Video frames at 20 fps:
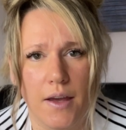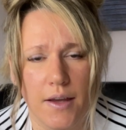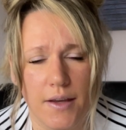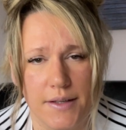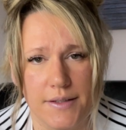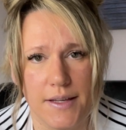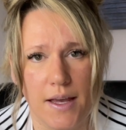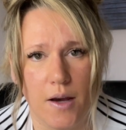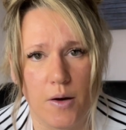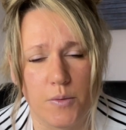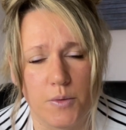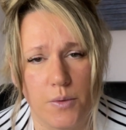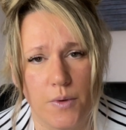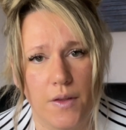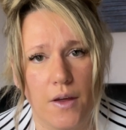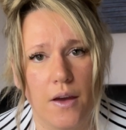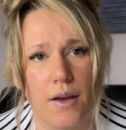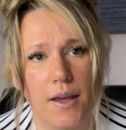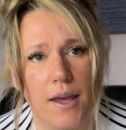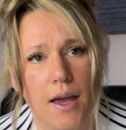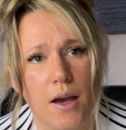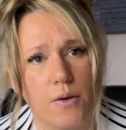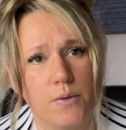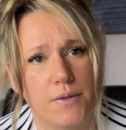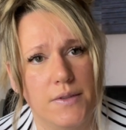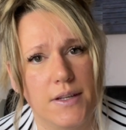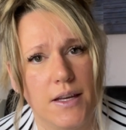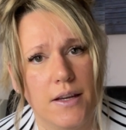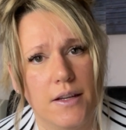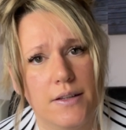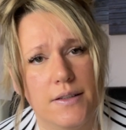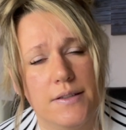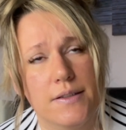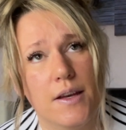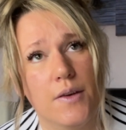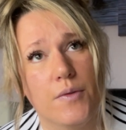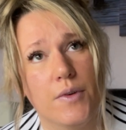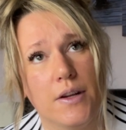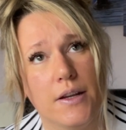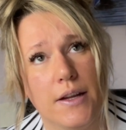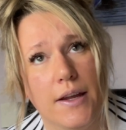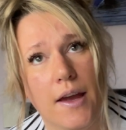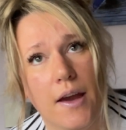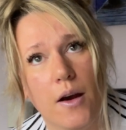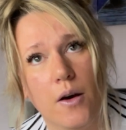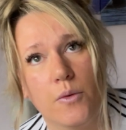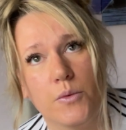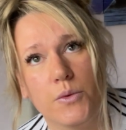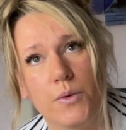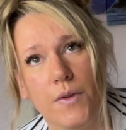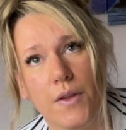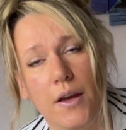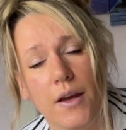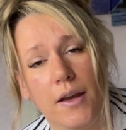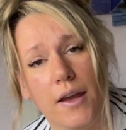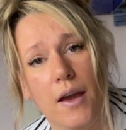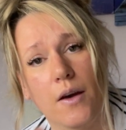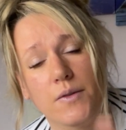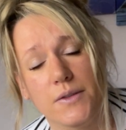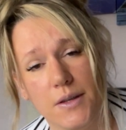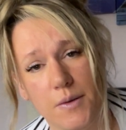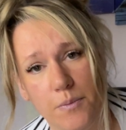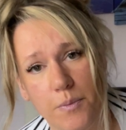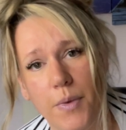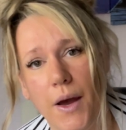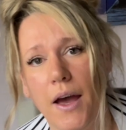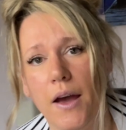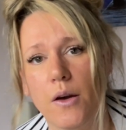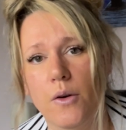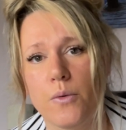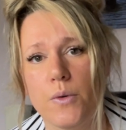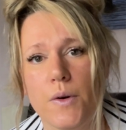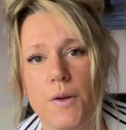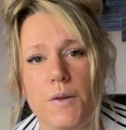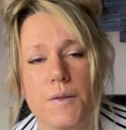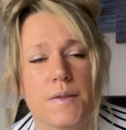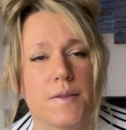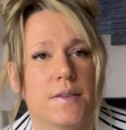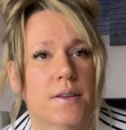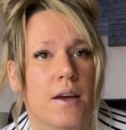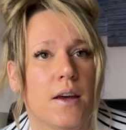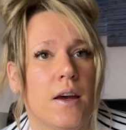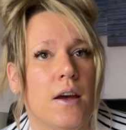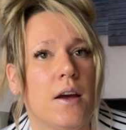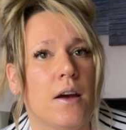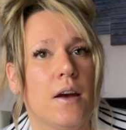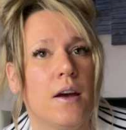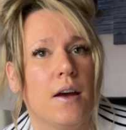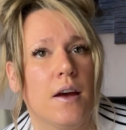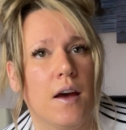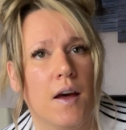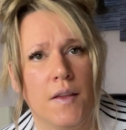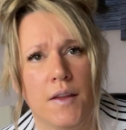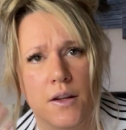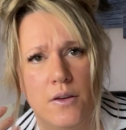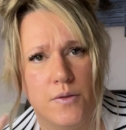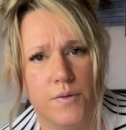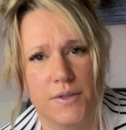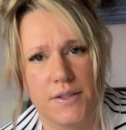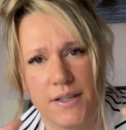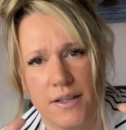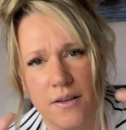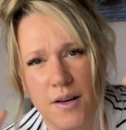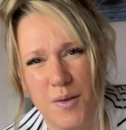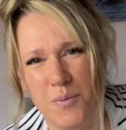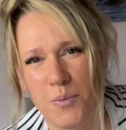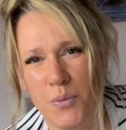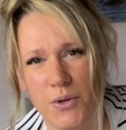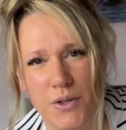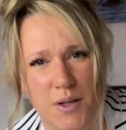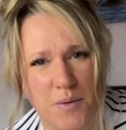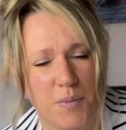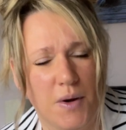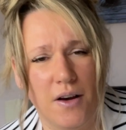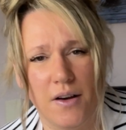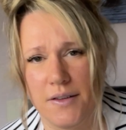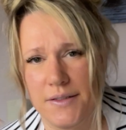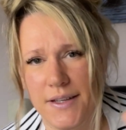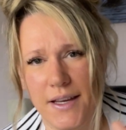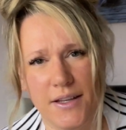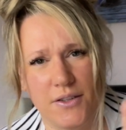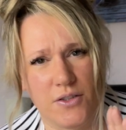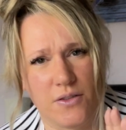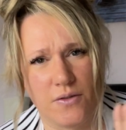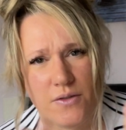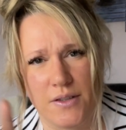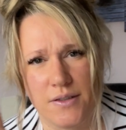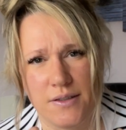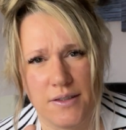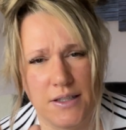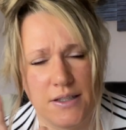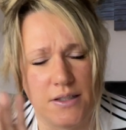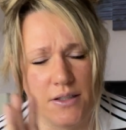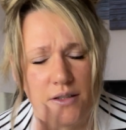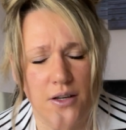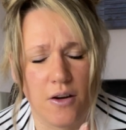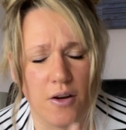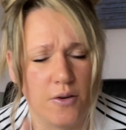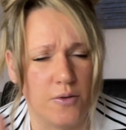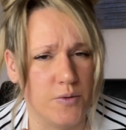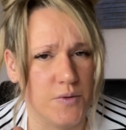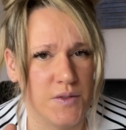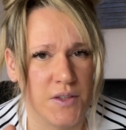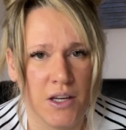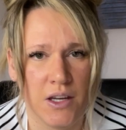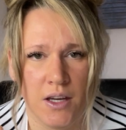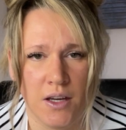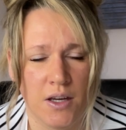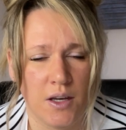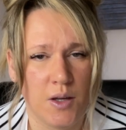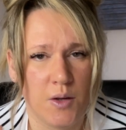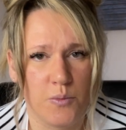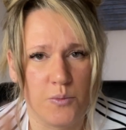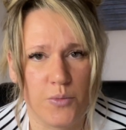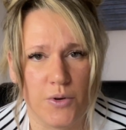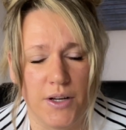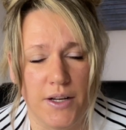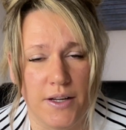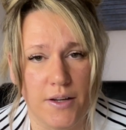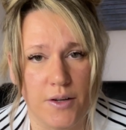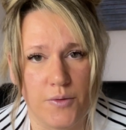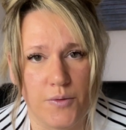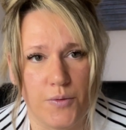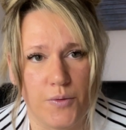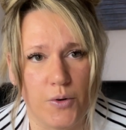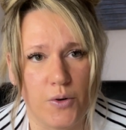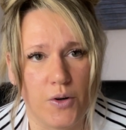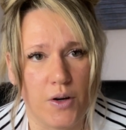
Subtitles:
it's helped with her counting. It's definitely helped with her counting backwards. And then obviously like body parts, head, shoulders, knees and toes. Brilliant for